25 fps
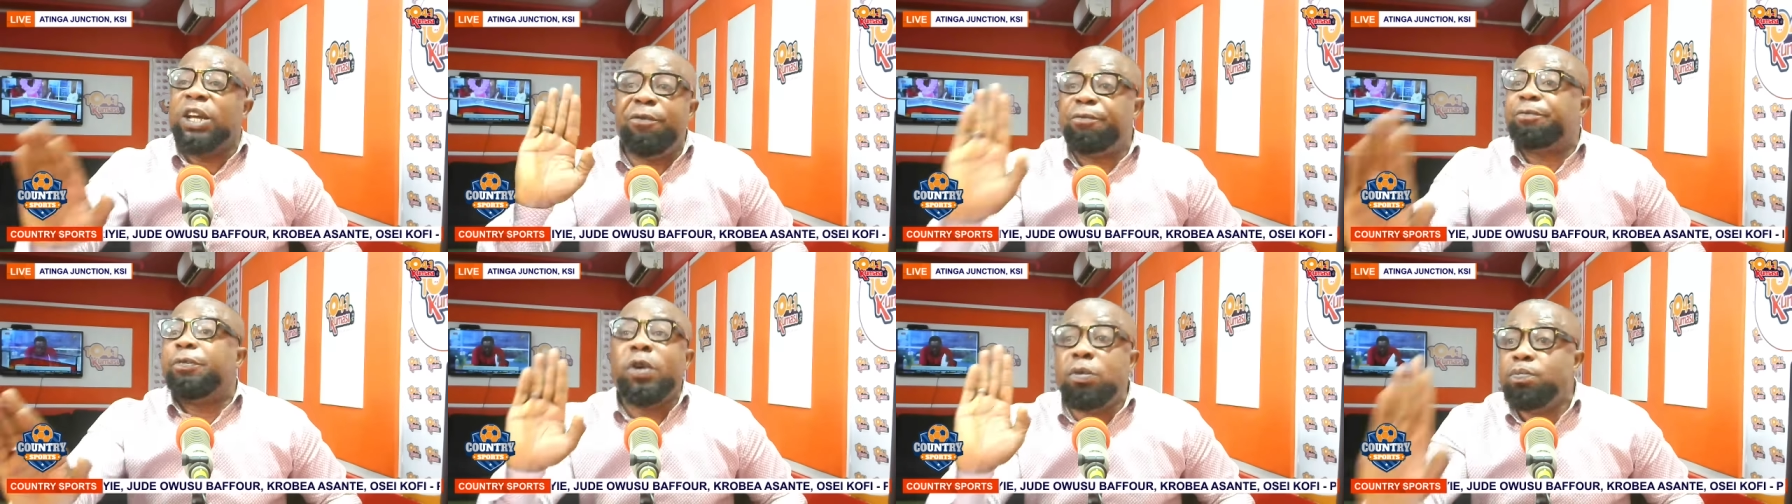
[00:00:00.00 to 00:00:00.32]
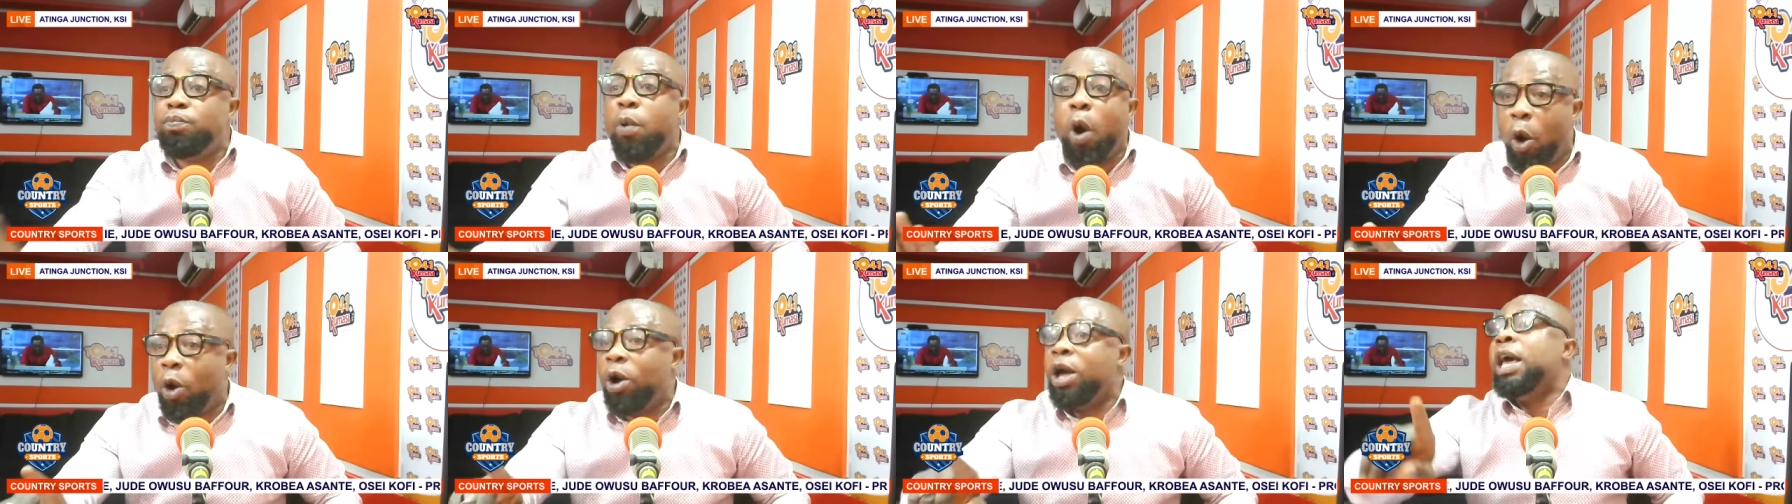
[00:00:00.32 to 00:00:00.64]

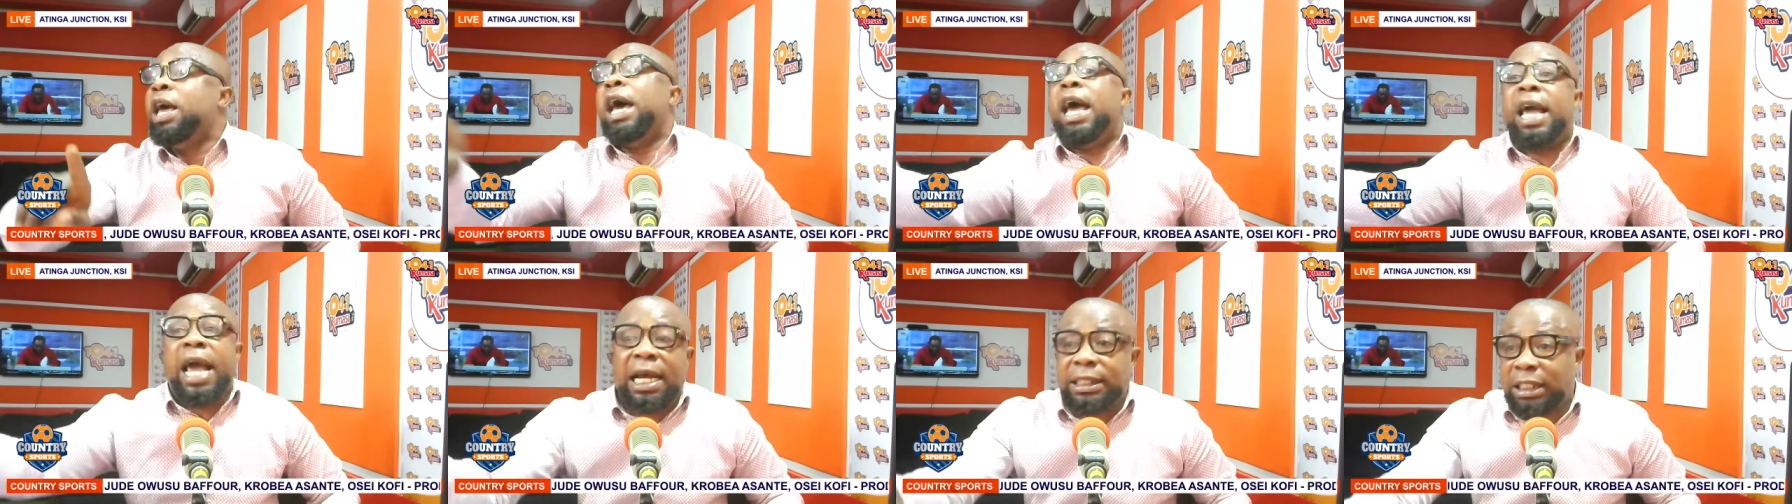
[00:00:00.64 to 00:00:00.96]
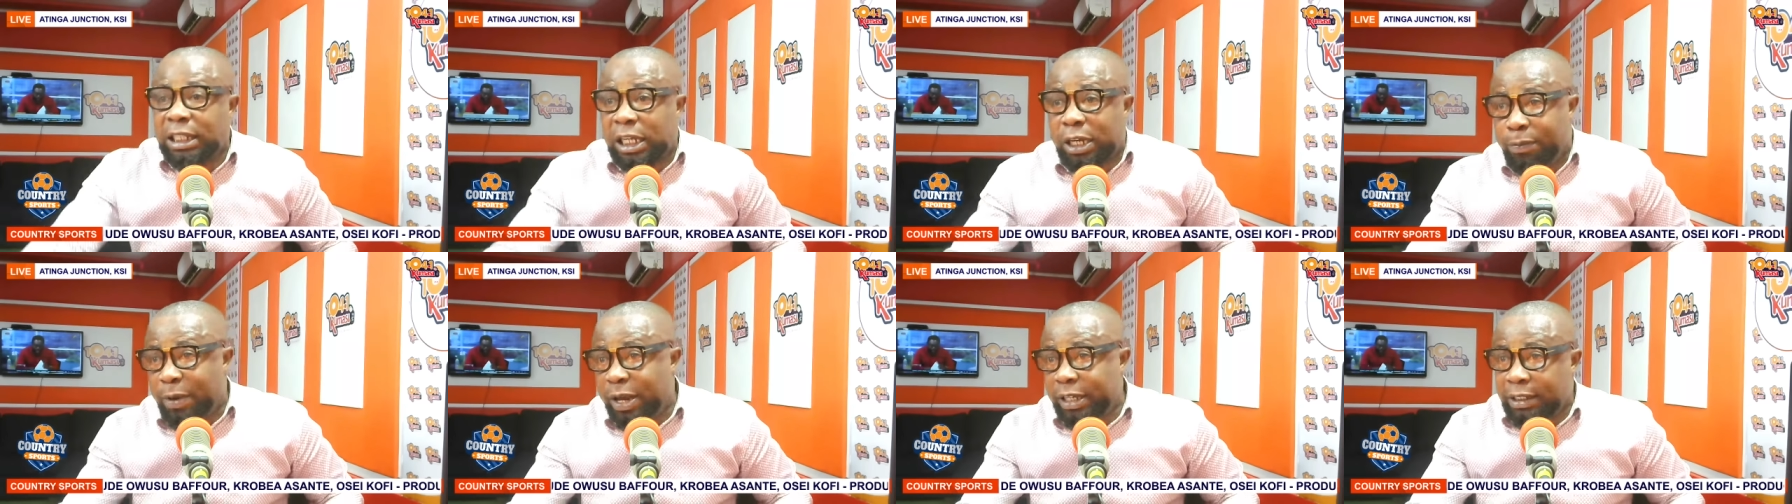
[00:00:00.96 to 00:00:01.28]
football.
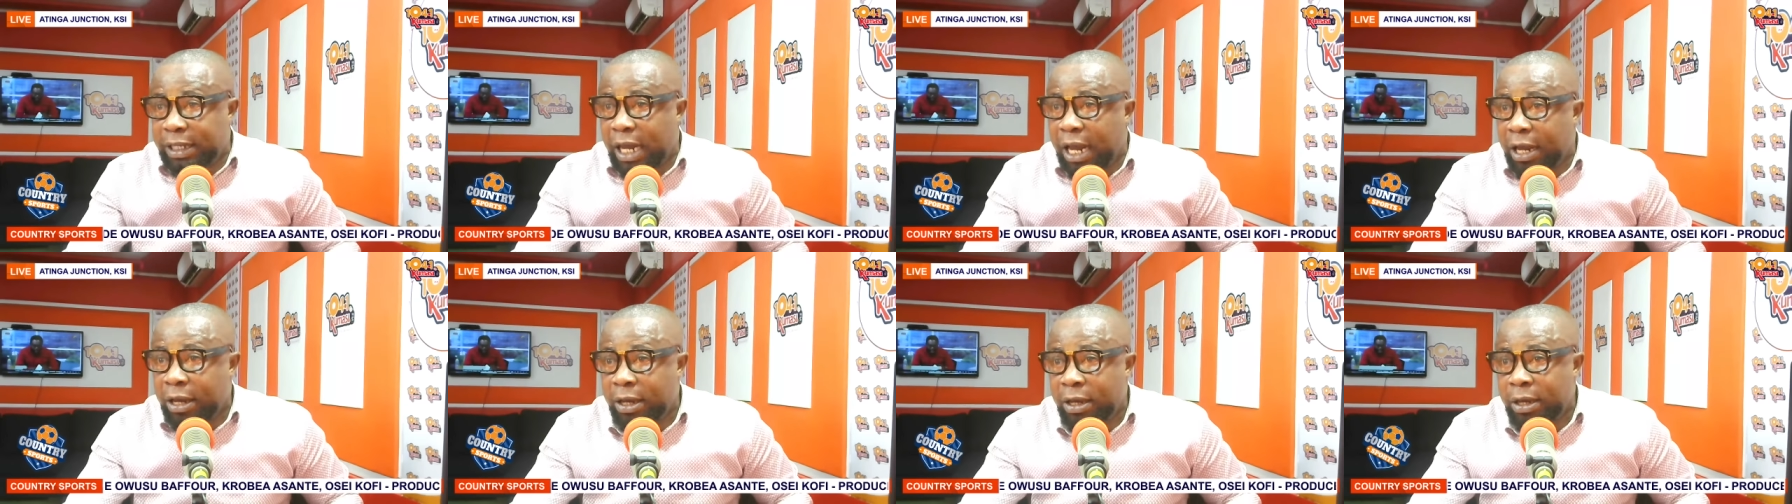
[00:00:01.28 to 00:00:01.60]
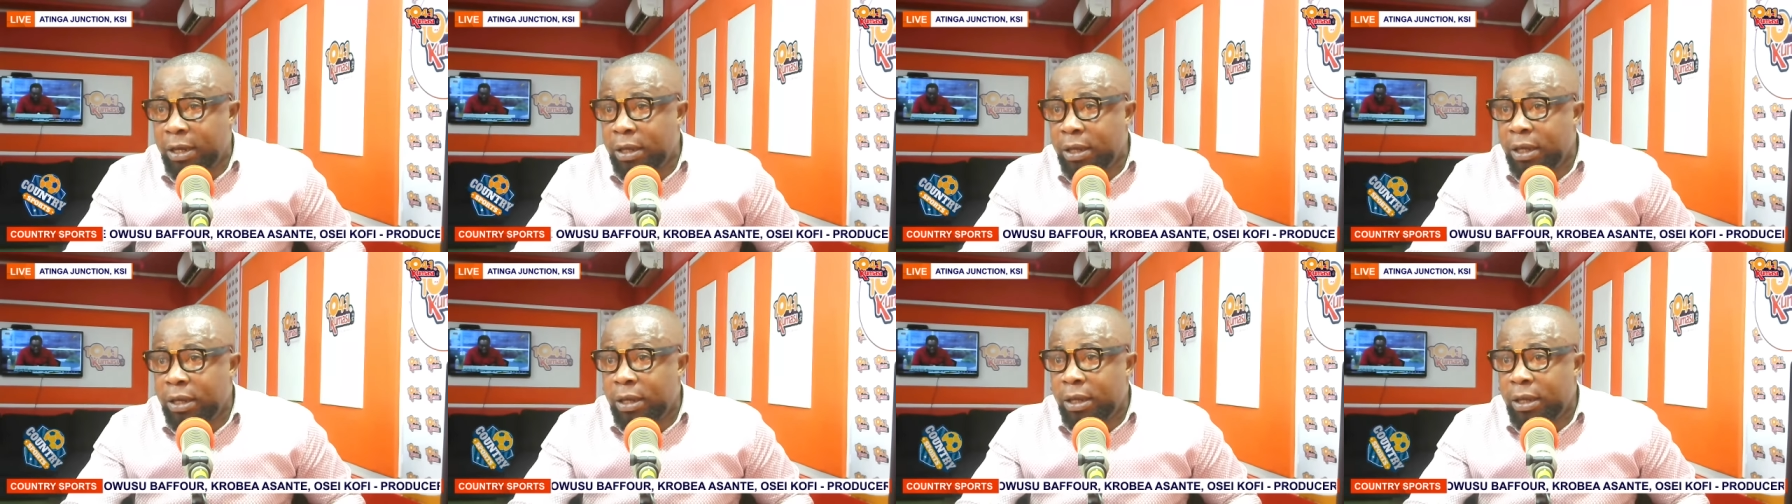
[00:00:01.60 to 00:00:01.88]
Isaac Mansa. Mm.